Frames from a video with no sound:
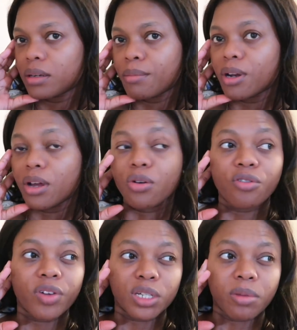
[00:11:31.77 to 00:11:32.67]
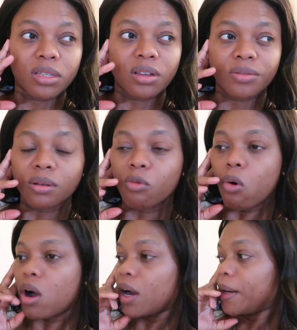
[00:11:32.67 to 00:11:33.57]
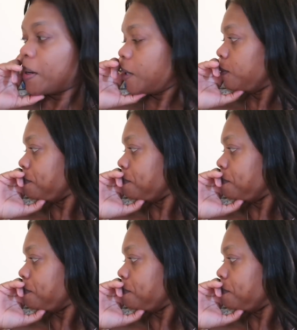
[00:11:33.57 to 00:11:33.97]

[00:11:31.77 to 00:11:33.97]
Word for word: I'm gonna go fetch myself some wine.